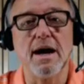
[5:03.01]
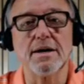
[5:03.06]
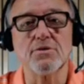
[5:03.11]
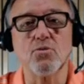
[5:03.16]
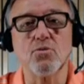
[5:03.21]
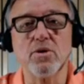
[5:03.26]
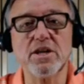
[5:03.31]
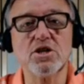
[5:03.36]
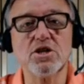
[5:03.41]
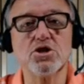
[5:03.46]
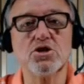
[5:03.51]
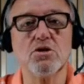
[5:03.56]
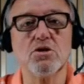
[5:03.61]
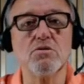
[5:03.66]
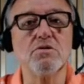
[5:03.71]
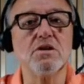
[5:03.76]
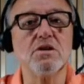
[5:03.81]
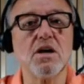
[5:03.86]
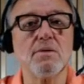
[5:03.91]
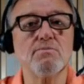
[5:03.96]
What is your
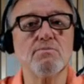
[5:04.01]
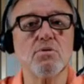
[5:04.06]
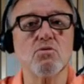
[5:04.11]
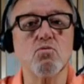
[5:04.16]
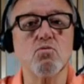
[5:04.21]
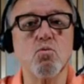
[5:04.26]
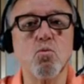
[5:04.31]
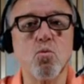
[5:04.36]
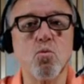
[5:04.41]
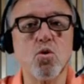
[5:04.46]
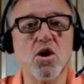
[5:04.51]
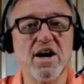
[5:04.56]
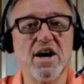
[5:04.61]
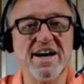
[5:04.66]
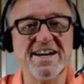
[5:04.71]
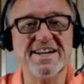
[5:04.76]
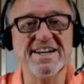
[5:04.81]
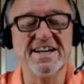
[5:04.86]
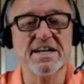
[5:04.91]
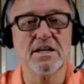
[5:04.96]
number
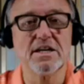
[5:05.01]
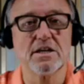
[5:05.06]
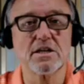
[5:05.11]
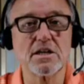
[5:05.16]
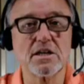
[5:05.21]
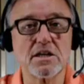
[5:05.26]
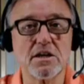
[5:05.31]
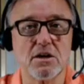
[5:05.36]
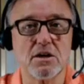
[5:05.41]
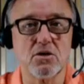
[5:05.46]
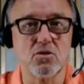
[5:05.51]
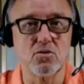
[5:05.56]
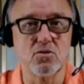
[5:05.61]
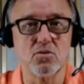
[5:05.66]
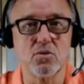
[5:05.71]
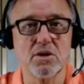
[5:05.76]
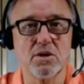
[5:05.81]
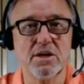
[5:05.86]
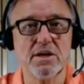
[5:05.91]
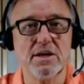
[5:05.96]
one goal?
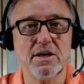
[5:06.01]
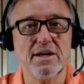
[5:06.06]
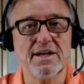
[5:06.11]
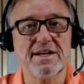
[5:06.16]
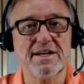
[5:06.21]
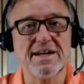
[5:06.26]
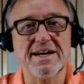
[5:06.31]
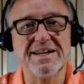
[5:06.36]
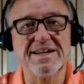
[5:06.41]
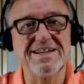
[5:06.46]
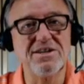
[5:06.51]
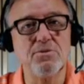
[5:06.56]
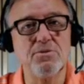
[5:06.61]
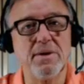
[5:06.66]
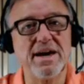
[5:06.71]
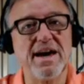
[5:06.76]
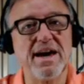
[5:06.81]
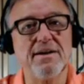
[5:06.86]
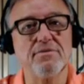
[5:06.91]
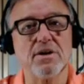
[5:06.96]
You
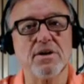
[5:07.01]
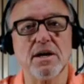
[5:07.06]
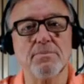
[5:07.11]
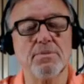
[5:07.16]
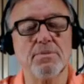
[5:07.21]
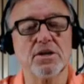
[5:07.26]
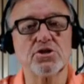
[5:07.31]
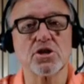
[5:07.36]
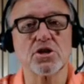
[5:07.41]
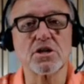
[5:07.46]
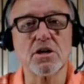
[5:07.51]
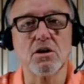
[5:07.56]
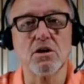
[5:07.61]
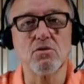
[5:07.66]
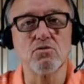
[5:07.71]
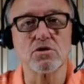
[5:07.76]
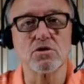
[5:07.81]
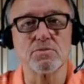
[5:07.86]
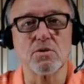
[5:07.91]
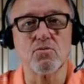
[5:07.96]
may have a bunch of
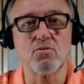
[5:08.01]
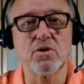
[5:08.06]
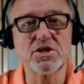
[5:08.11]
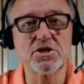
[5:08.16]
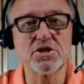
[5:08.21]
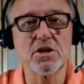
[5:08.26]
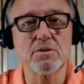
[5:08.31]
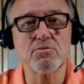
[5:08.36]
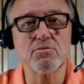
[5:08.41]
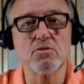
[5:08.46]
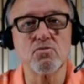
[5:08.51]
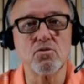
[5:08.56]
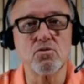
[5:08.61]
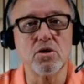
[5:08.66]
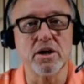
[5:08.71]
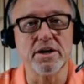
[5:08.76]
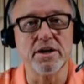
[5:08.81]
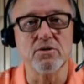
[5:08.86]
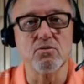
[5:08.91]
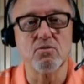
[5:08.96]
goals, but what's number
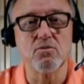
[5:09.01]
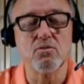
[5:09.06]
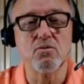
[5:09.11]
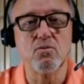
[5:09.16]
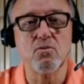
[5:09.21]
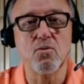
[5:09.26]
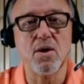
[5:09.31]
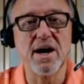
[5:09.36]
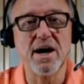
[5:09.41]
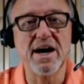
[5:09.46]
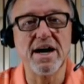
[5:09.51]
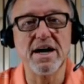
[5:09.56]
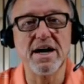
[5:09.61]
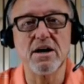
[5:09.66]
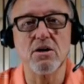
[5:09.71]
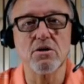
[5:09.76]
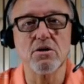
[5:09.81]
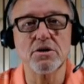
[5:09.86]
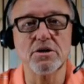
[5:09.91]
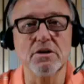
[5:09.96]
one? Why
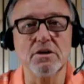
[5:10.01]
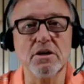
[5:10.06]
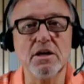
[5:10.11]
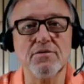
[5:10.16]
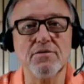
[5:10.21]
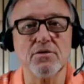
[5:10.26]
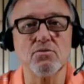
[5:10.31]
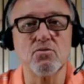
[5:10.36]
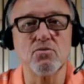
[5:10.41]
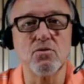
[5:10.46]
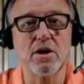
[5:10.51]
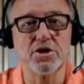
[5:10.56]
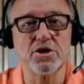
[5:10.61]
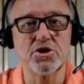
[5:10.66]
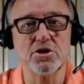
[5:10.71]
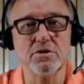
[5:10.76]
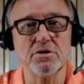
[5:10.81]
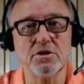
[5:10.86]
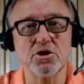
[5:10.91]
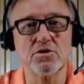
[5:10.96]
are you even
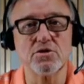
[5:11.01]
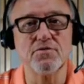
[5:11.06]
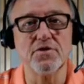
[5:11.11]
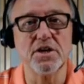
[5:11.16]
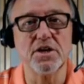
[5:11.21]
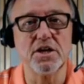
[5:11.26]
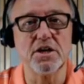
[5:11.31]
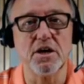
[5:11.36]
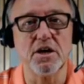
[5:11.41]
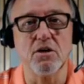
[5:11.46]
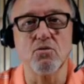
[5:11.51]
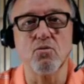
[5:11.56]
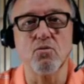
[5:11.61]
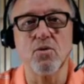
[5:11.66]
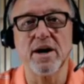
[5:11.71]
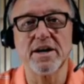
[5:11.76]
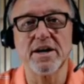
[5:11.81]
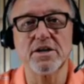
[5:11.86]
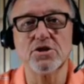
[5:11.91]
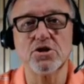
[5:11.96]
watching this video?
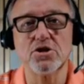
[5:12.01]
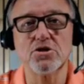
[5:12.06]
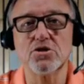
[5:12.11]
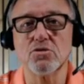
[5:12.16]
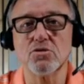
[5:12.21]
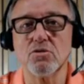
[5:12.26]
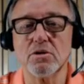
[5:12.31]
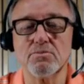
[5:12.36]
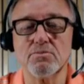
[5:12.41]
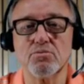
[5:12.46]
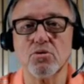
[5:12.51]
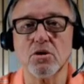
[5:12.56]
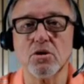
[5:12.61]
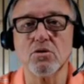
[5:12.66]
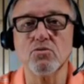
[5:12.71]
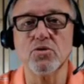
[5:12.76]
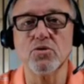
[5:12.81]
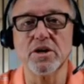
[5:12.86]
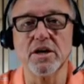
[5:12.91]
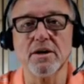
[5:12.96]
Why did you join
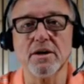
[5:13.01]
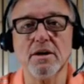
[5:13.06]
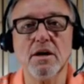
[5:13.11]
ProRia?